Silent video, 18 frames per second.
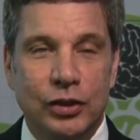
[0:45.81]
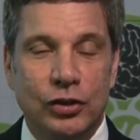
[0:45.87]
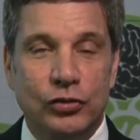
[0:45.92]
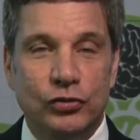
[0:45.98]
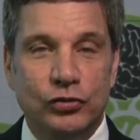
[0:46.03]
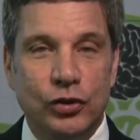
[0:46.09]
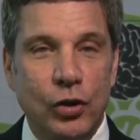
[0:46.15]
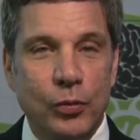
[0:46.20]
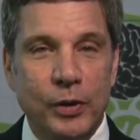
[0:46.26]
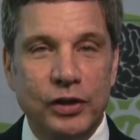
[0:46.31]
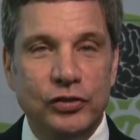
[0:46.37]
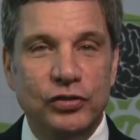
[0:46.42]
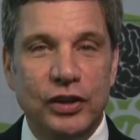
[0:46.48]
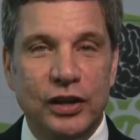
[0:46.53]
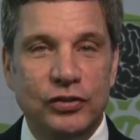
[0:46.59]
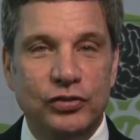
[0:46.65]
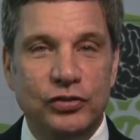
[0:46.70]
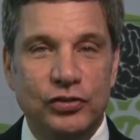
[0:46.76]
So much
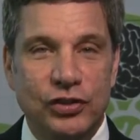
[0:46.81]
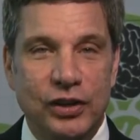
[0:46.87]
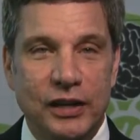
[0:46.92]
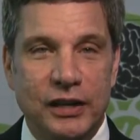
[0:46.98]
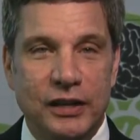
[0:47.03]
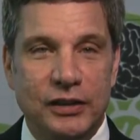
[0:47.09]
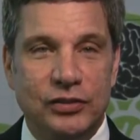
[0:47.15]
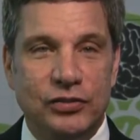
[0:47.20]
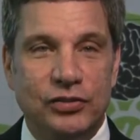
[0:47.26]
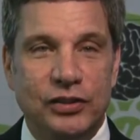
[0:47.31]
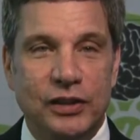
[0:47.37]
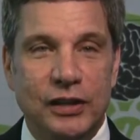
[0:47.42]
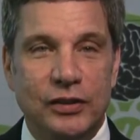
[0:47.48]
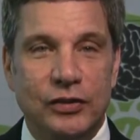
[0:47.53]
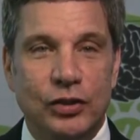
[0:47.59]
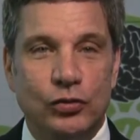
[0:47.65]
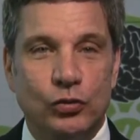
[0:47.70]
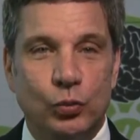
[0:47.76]
has changed
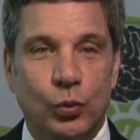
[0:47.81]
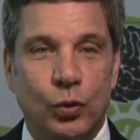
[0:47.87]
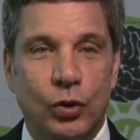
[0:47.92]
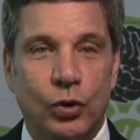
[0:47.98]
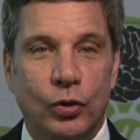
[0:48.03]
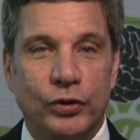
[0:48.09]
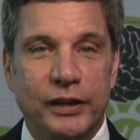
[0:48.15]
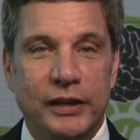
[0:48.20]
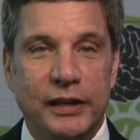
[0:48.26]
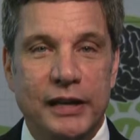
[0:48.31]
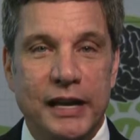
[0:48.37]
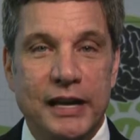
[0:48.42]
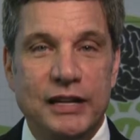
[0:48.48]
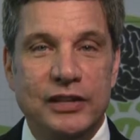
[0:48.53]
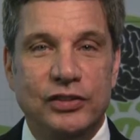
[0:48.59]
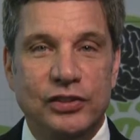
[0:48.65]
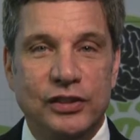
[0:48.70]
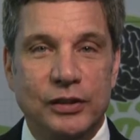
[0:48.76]
in this world in
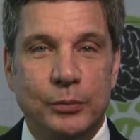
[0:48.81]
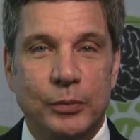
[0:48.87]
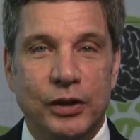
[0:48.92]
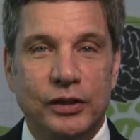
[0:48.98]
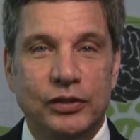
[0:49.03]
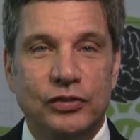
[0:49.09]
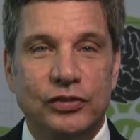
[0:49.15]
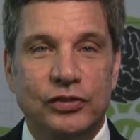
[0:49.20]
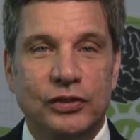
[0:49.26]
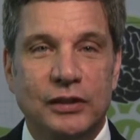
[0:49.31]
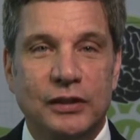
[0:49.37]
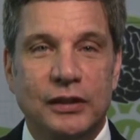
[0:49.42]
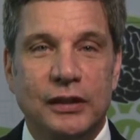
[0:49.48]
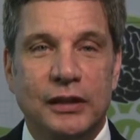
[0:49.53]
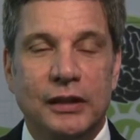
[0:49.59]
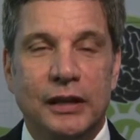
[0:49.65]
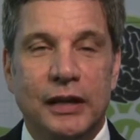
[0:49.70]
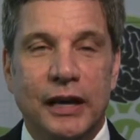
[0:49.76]
18 months,
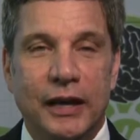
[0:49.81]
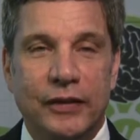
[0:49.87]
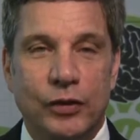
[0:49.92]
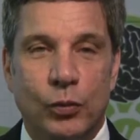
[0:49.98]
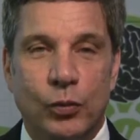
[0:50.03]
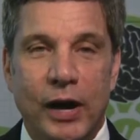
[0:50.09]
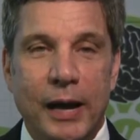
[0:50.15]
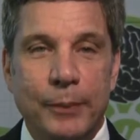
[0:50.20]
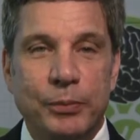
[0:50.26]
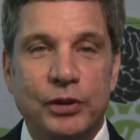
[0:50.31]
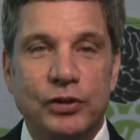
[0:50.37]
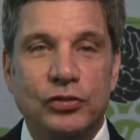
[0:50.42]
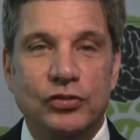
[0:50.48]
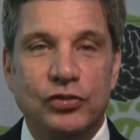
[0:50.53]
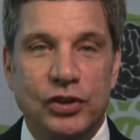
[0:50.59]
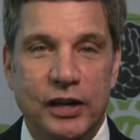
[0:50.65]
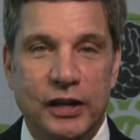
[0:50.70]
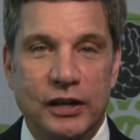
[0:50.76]
and the rapid
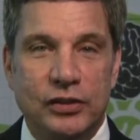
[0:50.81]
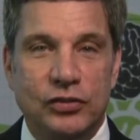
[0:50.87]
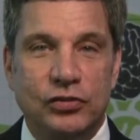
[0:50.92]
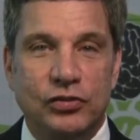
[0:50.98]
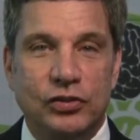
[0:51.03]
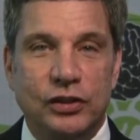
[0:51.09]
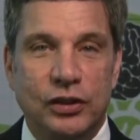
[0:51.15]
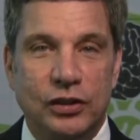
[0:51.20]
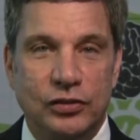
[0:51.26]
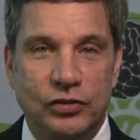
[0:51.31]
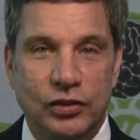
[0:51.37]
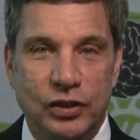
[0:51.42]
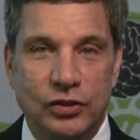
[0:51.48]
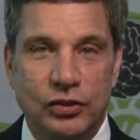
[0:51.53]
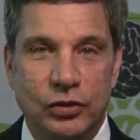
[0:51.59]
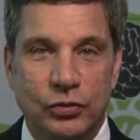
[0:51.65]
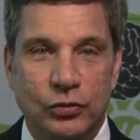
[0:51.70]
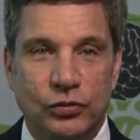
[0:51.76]
change
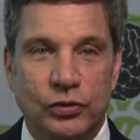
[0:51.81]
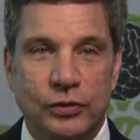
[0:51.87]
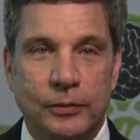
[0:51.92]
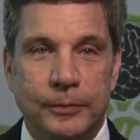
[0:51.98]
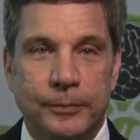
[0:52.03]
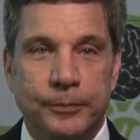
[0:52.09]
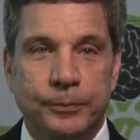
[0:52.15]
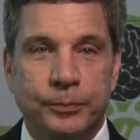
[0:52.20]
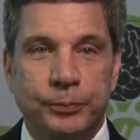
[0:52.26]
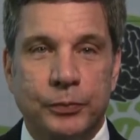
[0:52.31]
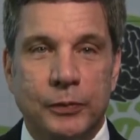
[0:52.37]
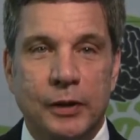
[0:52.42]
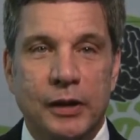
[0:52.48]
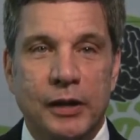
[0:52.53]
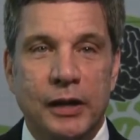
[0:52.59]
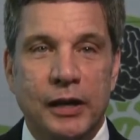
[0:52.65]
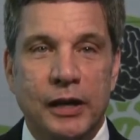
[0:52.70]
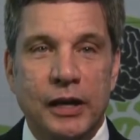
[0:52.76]
continues.
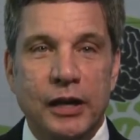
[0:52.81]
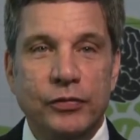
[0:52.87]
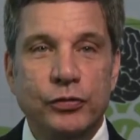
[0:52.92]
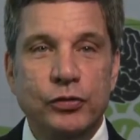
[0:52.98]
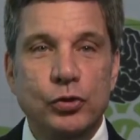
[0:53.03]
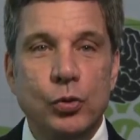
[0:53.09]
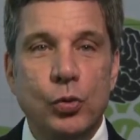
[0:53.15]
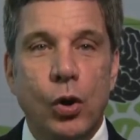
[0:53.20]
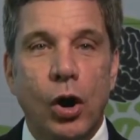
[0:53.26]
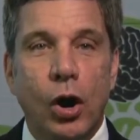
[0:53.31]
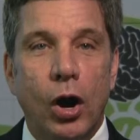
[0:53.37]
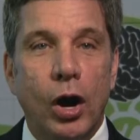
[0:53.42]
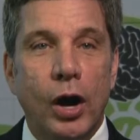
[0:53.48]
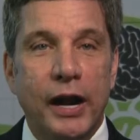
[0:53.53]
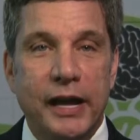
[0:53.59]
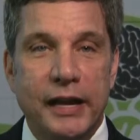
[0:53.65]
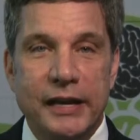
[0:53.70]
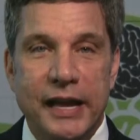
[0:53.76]
If you
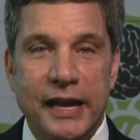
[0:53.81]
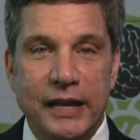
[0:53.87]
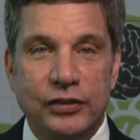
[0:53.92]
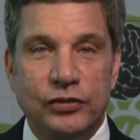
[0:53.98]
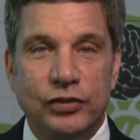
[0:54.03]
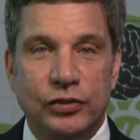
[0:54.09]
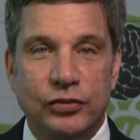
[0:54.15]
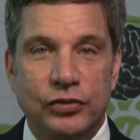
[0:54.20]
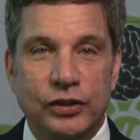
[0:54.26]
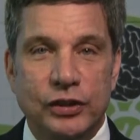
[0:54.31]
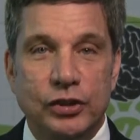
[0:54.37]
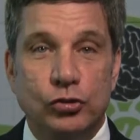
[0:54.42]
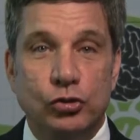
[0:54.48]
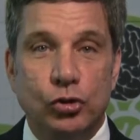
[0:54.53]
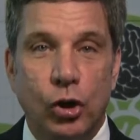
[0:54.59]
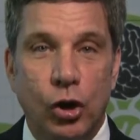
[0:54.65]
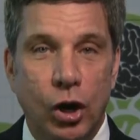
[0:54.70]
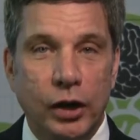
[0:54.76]
are an entity
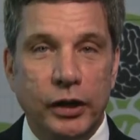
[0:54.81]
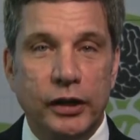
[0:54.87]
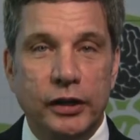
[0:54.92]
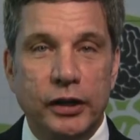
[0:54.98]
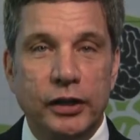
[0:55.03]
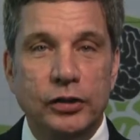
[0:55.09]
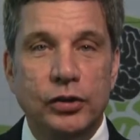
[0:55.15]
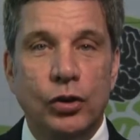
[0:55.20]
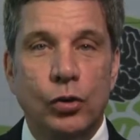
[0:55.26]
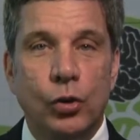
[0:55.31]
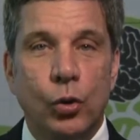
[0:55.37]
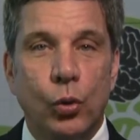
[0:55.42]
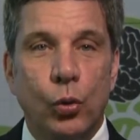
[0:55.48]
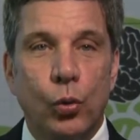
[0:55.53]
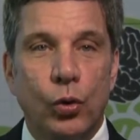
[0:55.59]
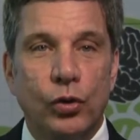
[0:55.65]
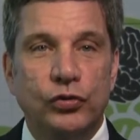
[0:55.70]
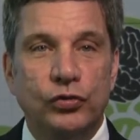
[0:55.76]
targeted
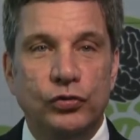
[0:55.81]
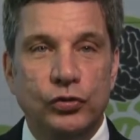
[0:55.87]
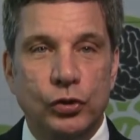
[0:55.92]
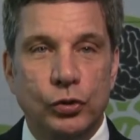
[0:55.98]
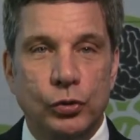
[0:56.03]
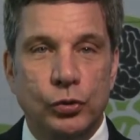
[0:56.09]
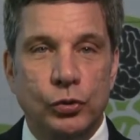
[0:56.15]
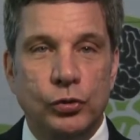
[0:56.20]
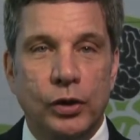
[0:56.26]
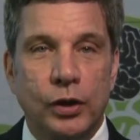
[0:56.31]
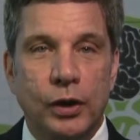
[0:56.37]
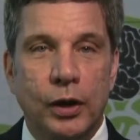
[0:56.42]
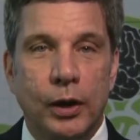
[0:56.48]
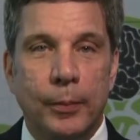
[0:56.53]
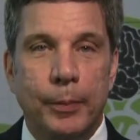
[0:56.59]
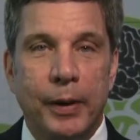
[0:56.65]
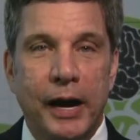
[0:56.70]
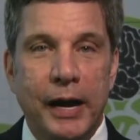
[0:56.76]
or sued
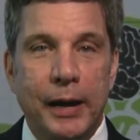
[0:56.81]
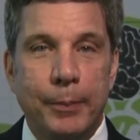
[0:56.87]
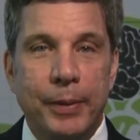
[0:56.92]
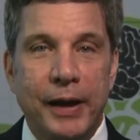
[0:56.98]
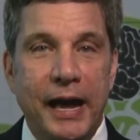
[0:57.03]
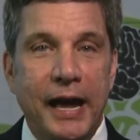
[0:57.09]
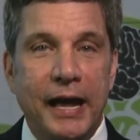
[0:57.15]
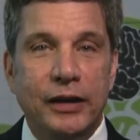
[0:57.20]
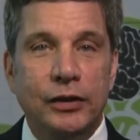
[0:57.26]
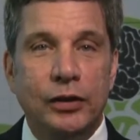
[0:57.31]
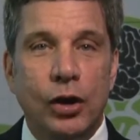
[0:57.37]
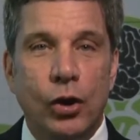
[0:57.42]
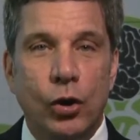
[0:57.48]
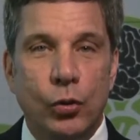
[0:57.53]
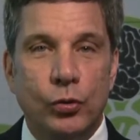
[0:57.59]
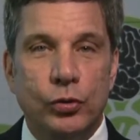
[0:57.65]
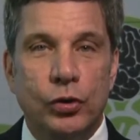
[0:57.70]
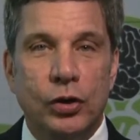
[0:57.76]
by a patent
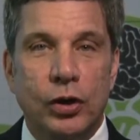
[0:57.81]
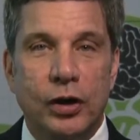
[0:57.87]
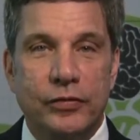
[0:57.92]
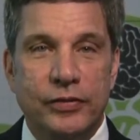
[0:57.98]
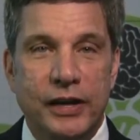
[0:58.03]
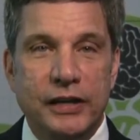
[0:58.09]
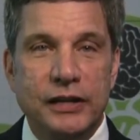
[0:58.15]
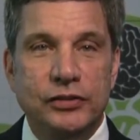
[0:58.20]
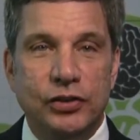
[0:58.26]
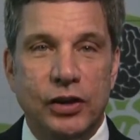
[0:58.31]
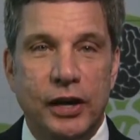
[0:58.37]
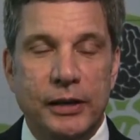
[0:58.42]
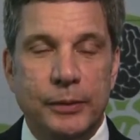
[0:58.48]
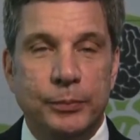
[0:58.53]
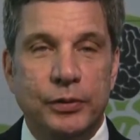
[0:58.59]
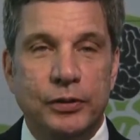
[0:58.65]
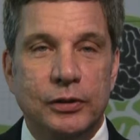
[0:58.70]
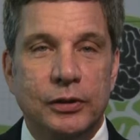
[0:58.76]
owner of any
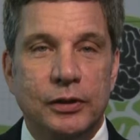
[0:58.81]
type,